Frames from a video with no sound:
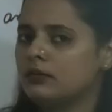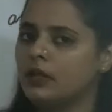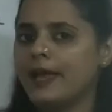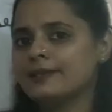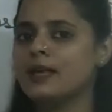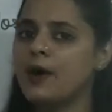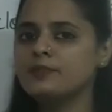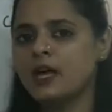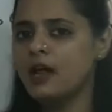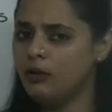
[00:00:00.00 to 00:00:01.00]
the
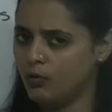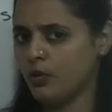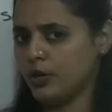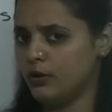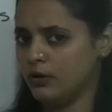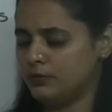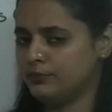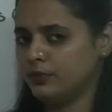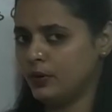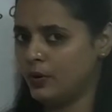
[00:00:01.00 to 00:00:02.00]
exams are going on,
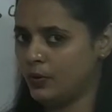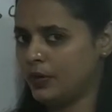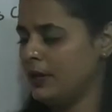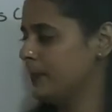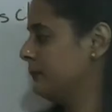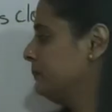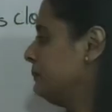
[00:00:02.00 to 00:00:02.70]
okay?